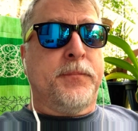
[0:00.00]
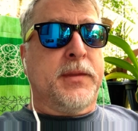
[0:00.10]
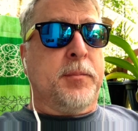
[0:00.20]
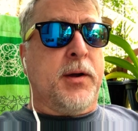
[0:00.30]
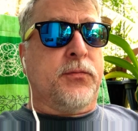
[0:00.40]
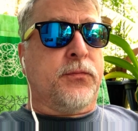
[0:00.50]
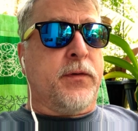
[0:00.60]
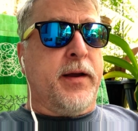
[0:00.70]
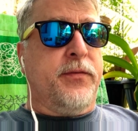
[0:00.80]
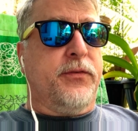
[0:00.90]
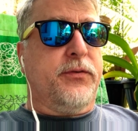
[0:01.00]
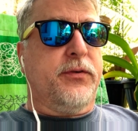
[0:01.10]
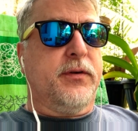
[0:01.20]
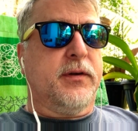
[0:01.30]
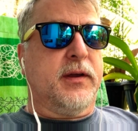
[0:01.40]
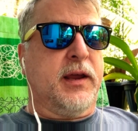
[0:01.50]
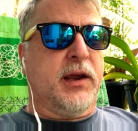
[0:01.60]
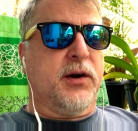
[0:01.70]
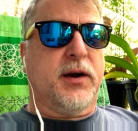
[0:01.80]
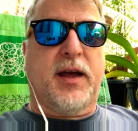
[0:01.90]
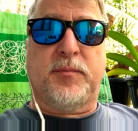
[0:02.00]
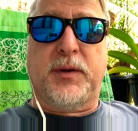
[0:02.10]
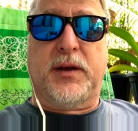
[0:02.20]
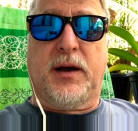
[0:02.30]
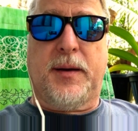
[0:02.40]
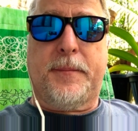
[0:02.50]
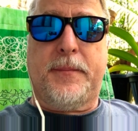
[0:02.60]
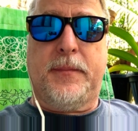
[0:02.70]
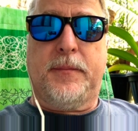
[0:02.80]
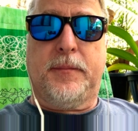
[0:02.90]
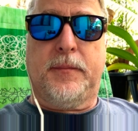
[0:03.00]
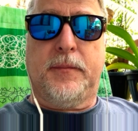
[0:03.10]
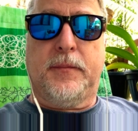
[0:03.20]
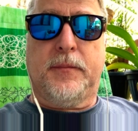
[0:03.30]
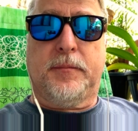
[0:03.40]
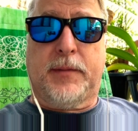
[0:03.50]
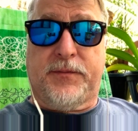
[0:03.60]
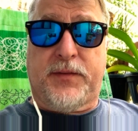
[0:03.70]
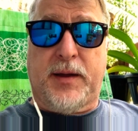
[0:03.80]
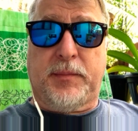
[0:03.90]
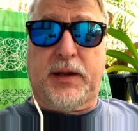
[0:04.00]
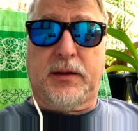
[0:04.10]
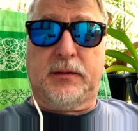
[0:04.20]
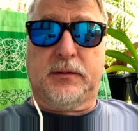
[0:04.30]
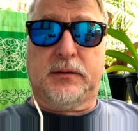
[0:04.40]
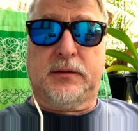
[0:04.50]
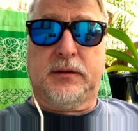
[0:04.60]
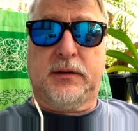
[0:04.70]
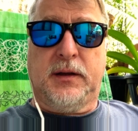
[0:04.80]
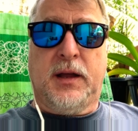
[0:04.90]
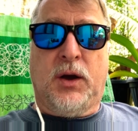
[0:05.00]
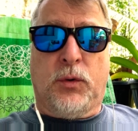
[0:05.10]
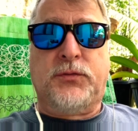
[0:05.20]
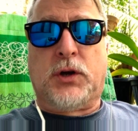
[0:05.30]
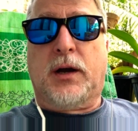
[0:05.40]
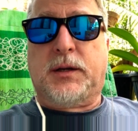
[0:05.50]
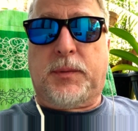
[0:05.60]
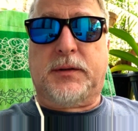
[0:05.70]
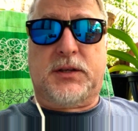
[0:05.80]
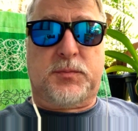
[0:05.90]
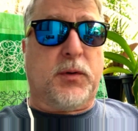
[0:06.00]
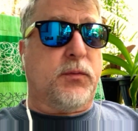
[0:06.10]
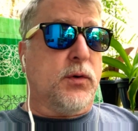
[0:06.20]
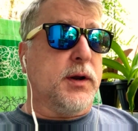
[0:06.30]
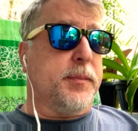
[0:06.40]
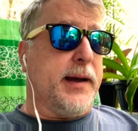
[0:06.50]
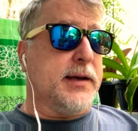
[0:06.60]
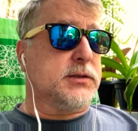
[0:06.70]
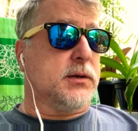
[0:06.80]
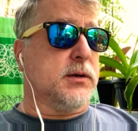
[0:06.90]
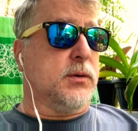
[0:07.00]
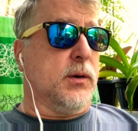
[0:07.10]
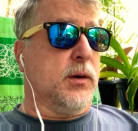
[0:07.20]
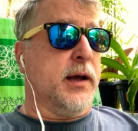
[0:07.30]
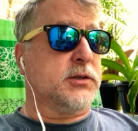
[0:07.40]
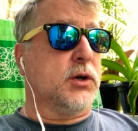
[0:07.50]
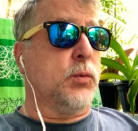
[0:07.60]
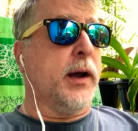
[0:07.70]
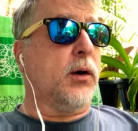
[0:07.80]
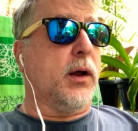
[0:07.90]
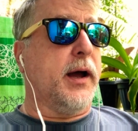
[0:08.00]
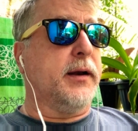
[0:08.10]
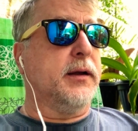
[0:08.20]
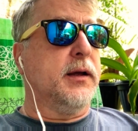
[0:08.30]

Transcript: that my friends here have become my family. We've talked about this before in the past, actually quite a lot.